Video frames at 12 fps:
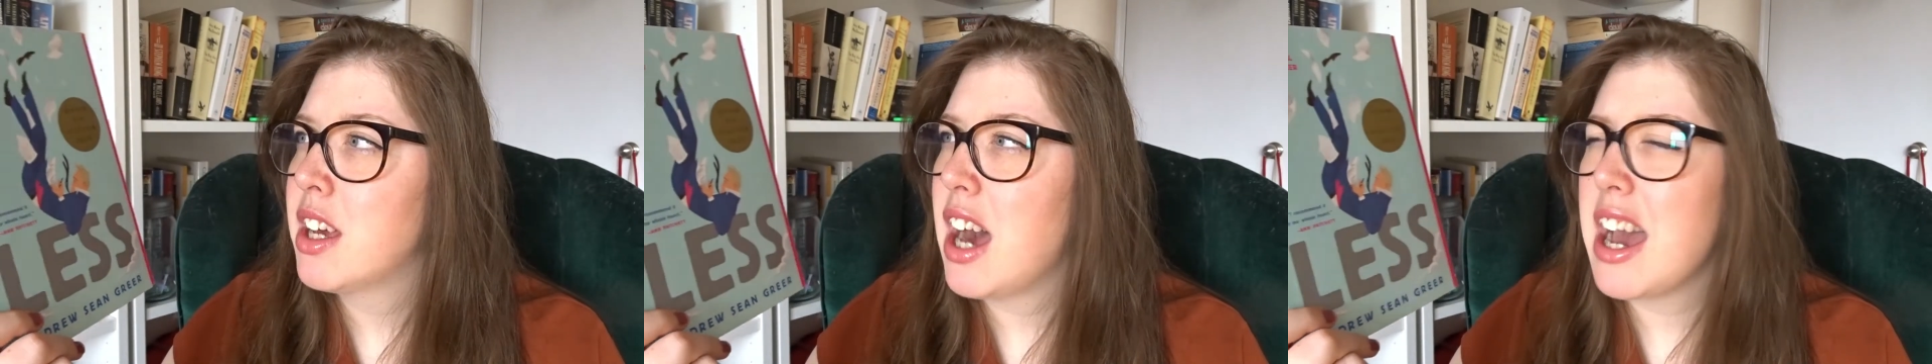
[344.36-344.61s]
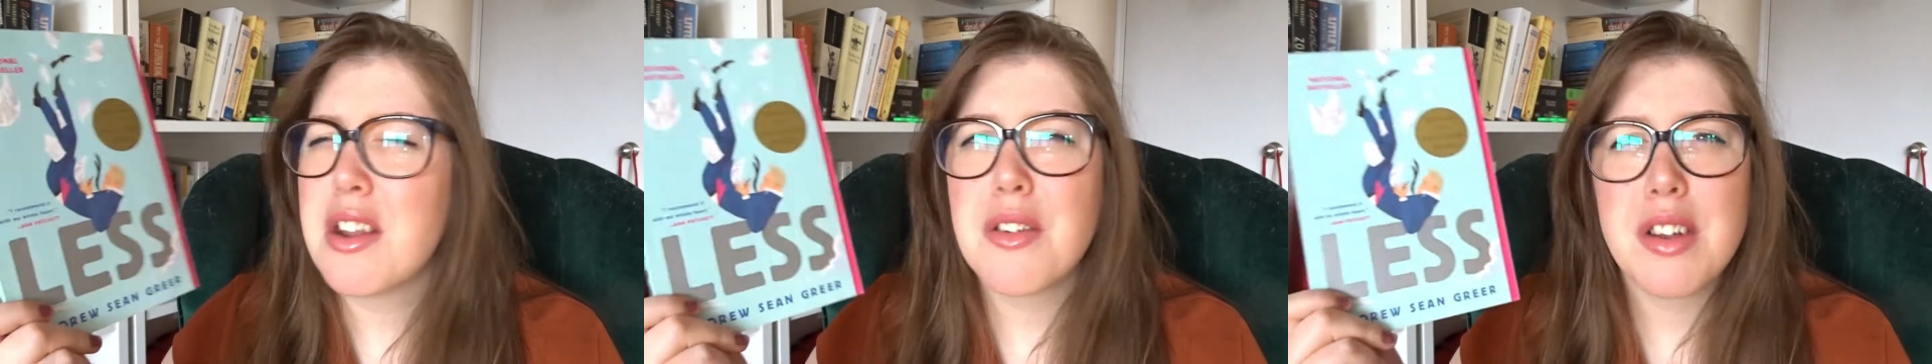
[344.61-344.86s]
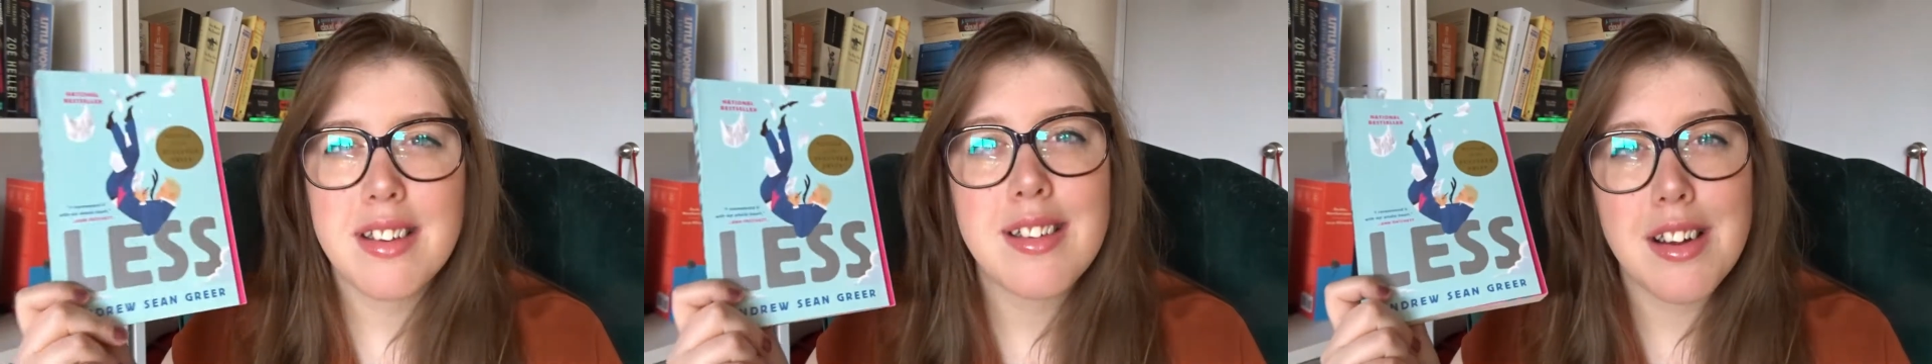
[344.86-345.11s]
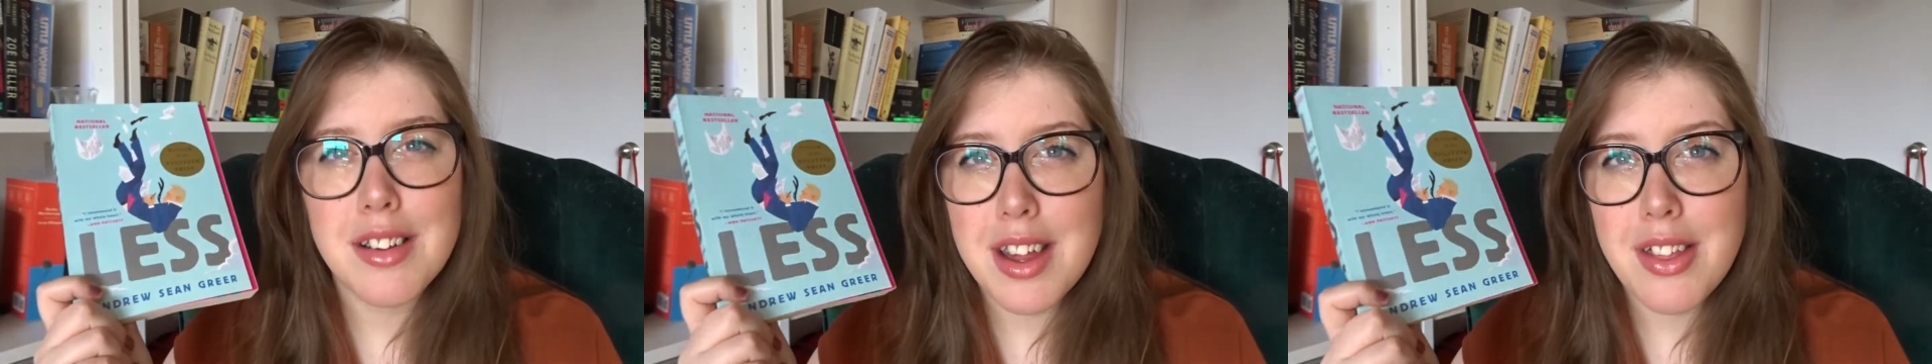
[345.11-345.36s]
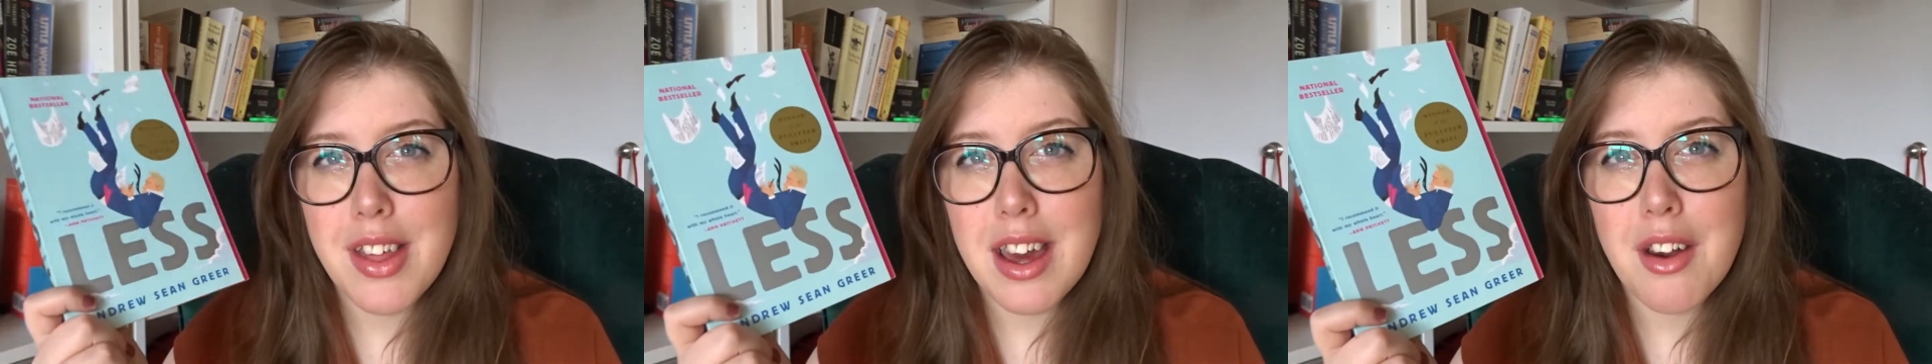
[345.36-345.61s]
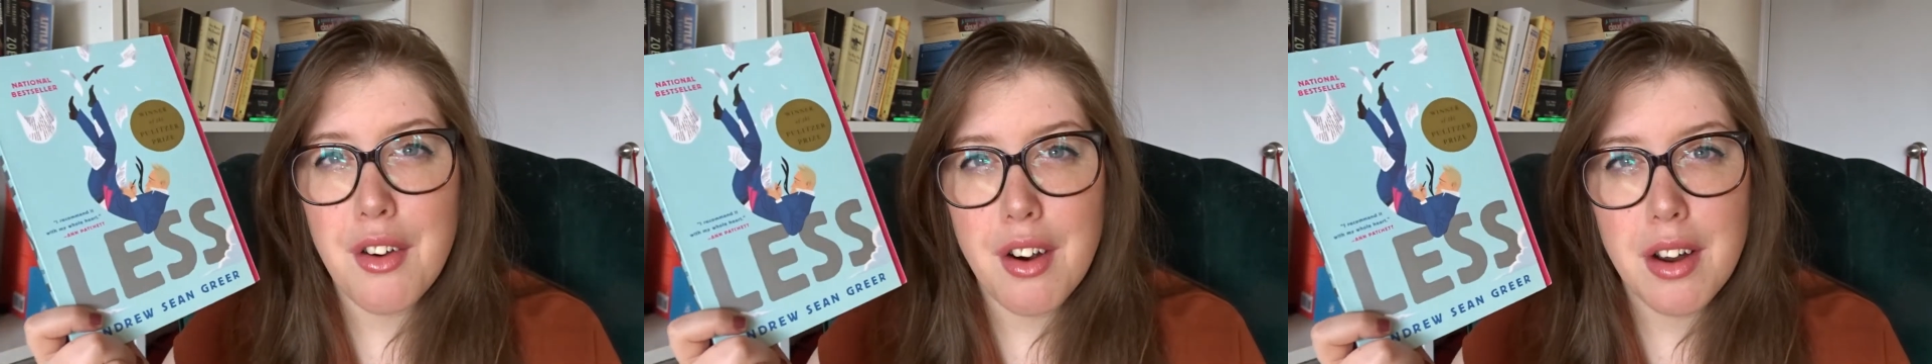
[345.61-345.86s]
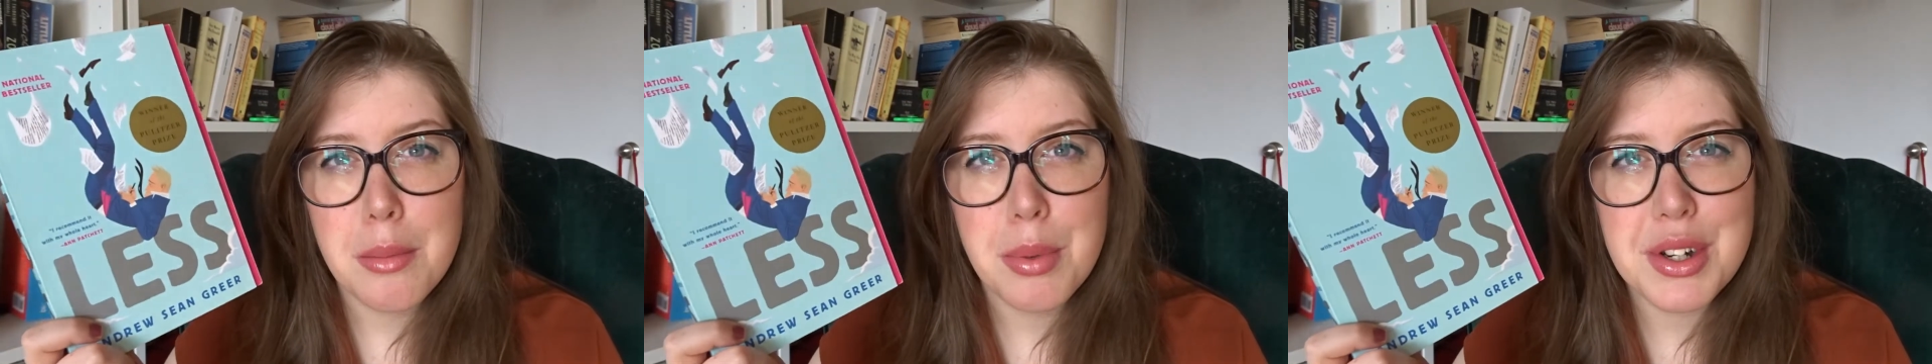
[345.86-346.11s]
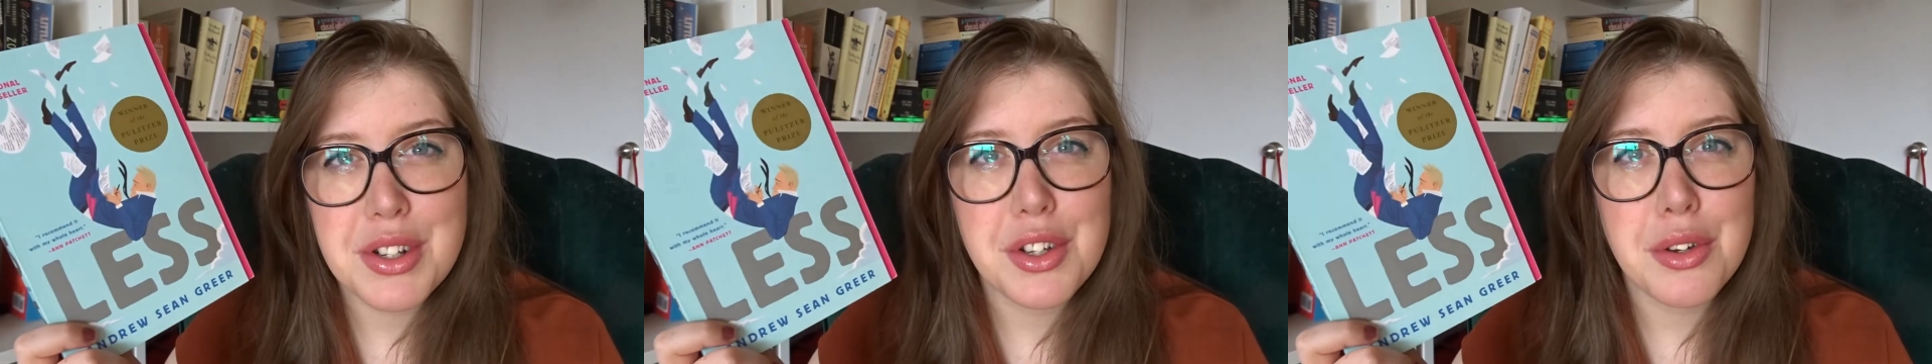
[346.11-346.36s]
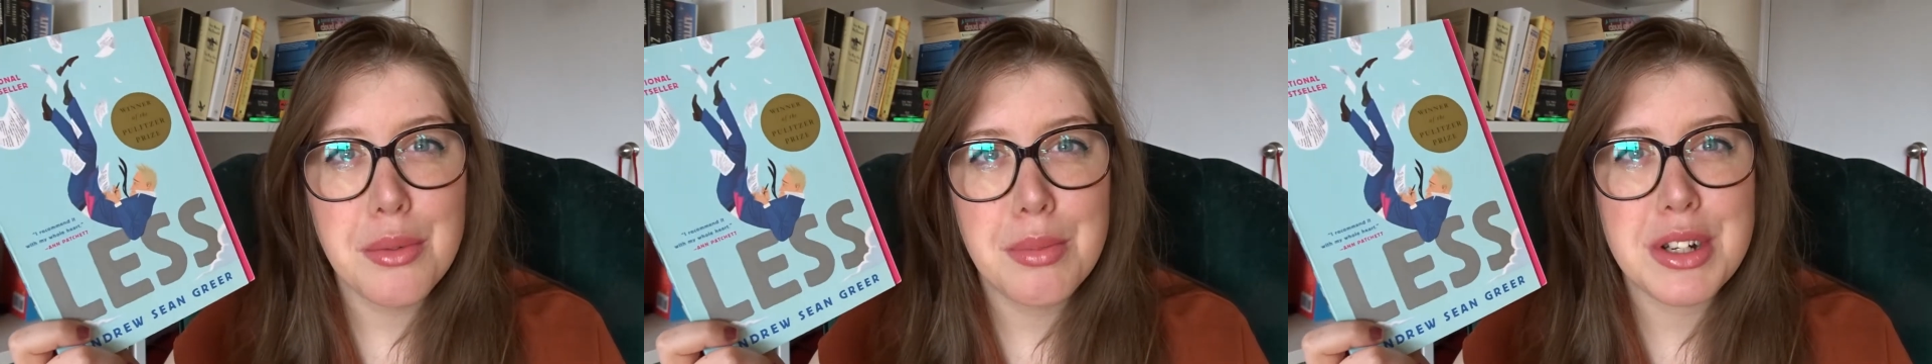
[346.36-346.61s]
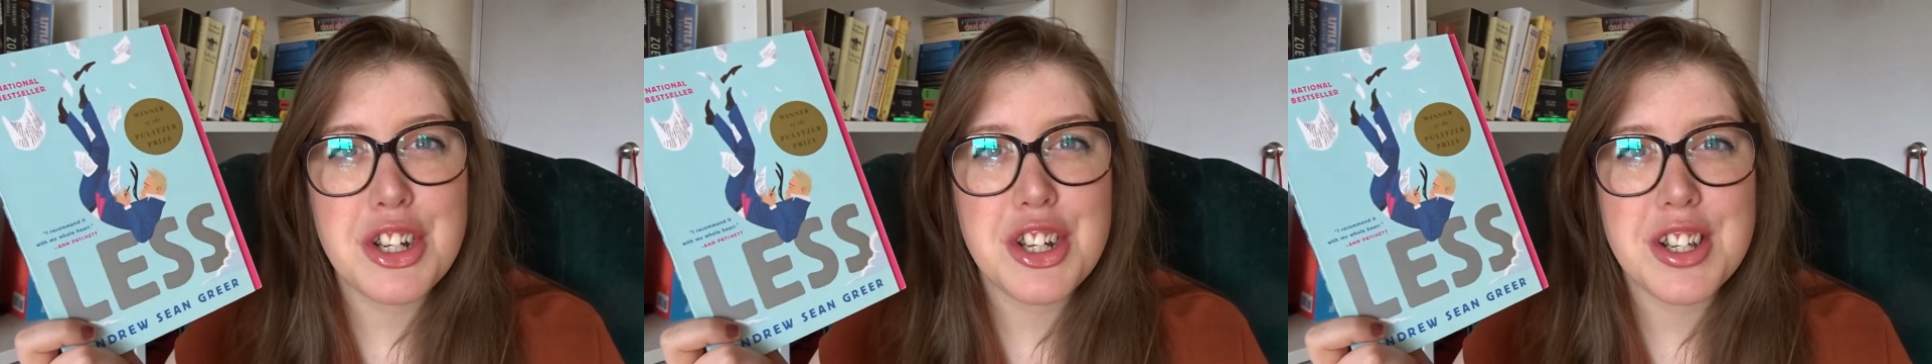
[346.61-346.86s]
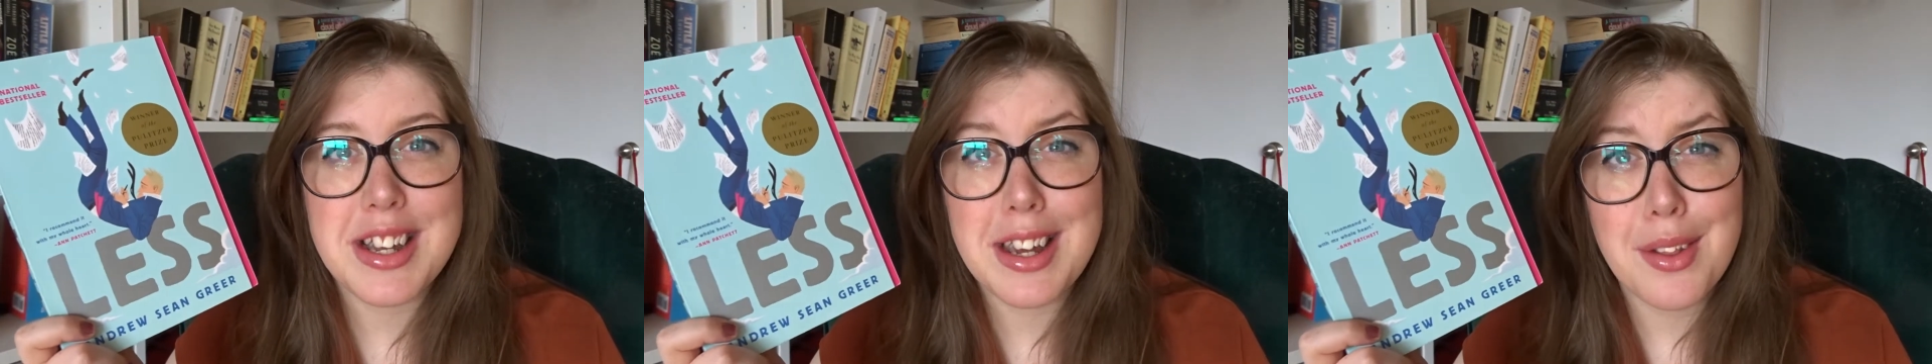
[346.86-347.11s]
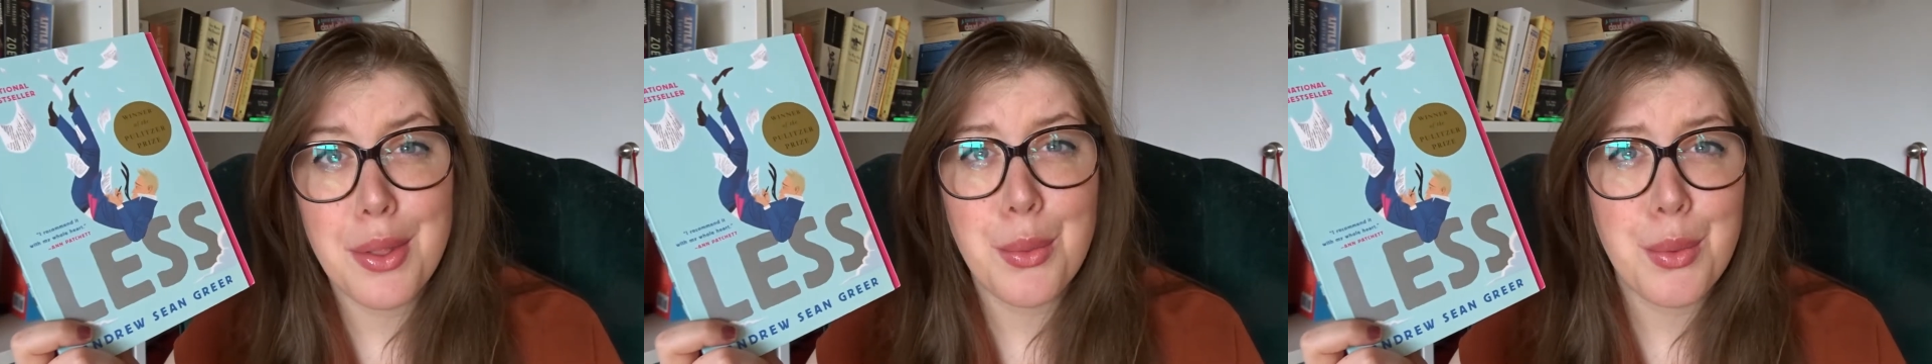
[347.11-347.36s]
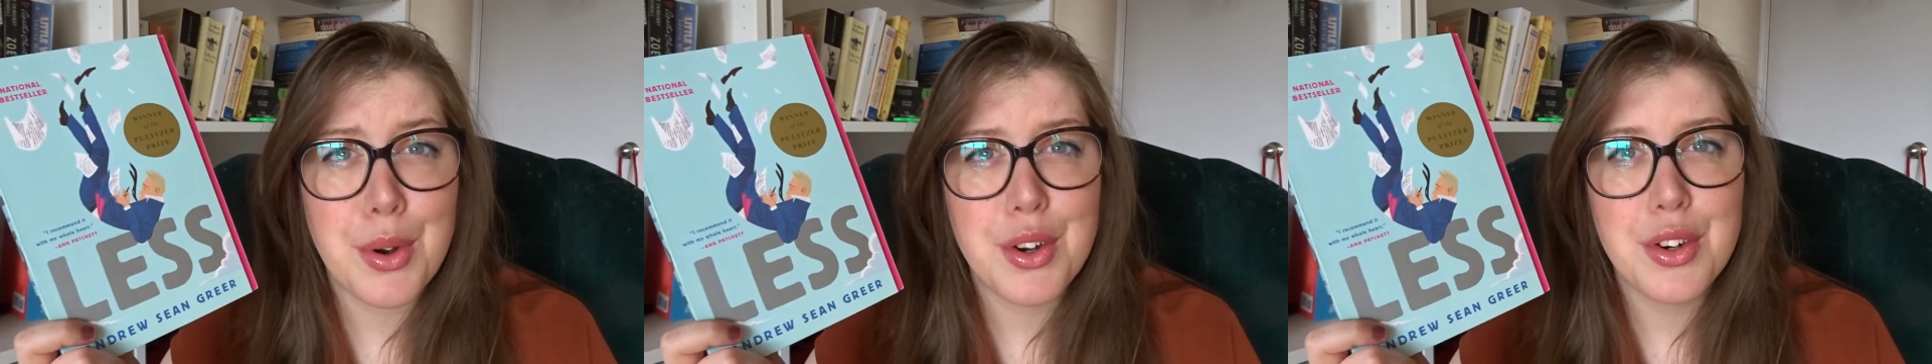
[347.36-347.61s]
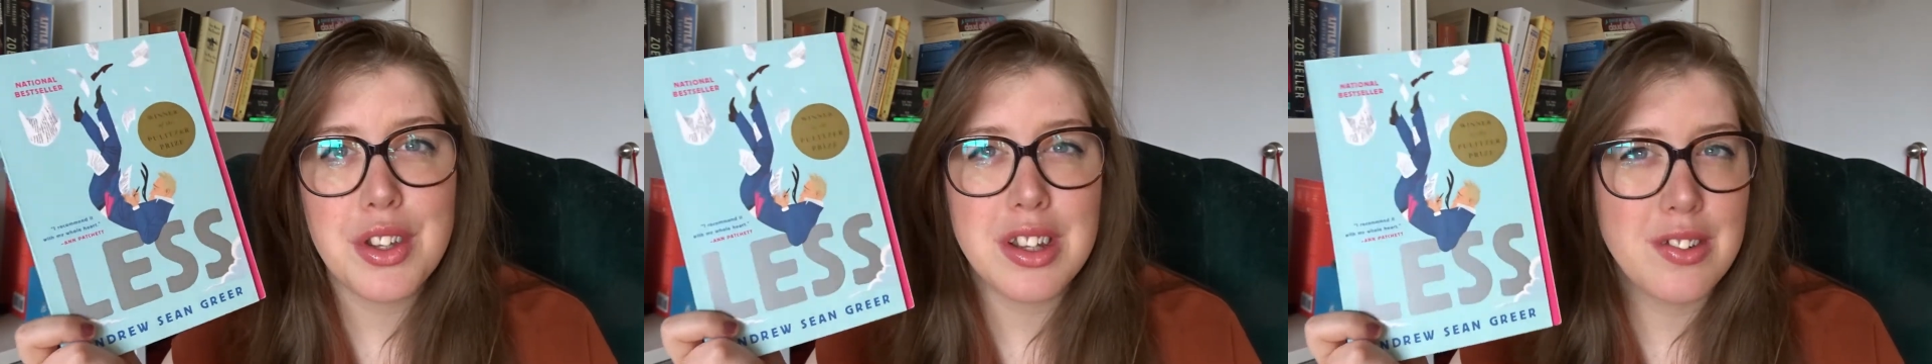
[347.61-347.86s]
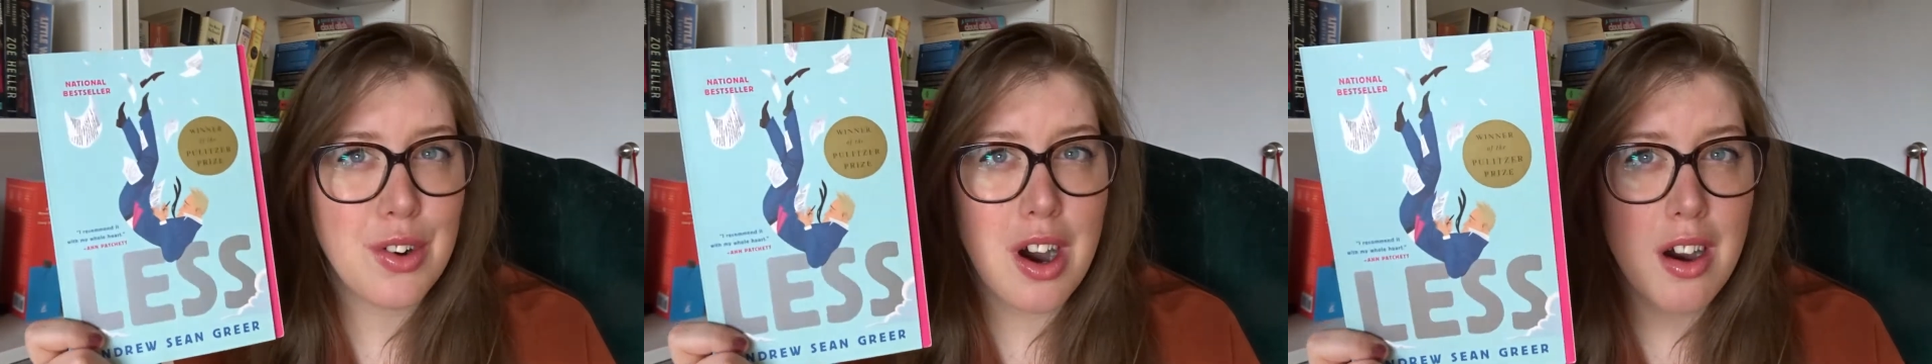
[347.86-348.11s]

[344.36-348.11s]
I don't necessarily think on booktube, but just in the world of,